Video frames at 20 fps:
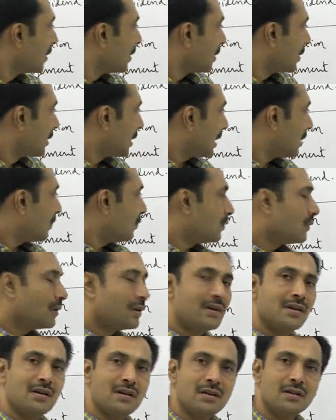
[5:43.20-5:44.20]
Now
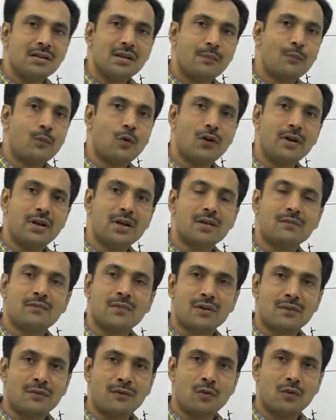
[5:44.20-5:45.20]
the point number
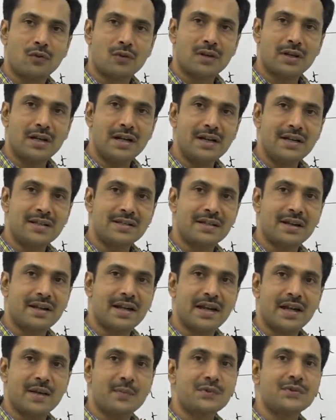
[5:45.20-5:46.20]
4, it is a
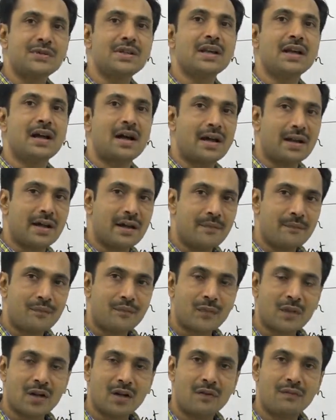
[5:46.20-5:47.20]
FCRA,
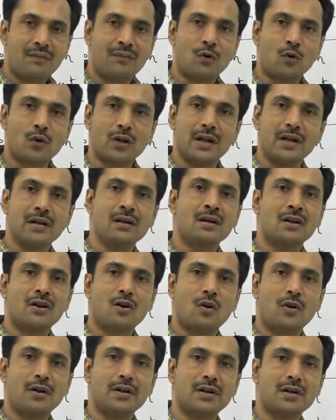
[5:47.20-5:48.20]
Foreign
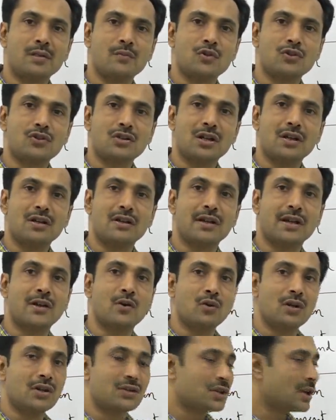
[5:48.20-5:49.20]
Contribution
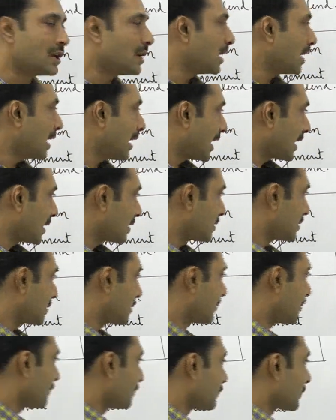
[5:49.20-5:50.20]
Regulation Act.
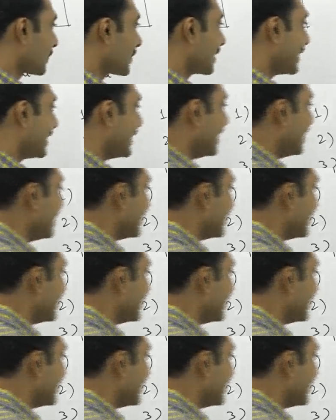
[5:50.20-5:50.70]
It